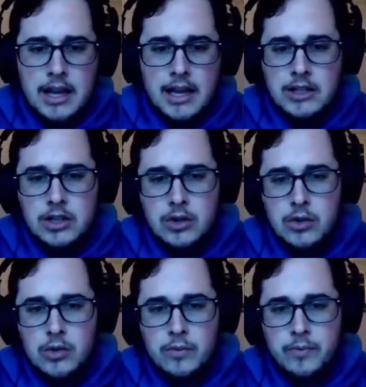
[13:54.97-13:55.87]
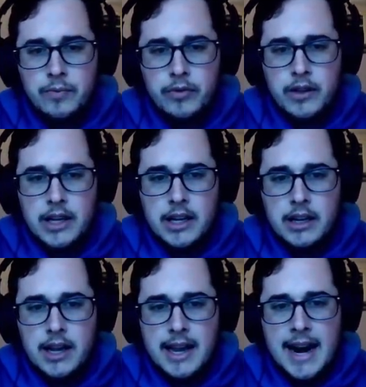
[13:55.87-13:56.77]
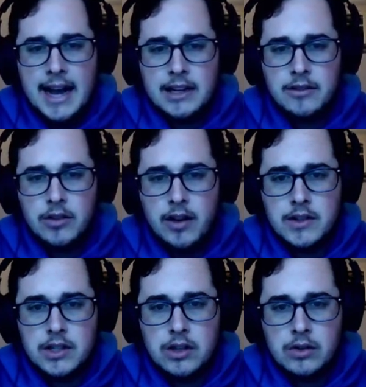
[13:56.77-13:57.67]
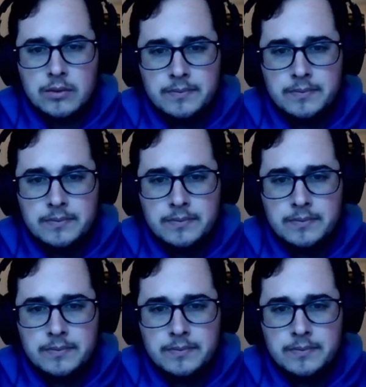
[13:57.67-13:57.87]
into the inactive lava zone.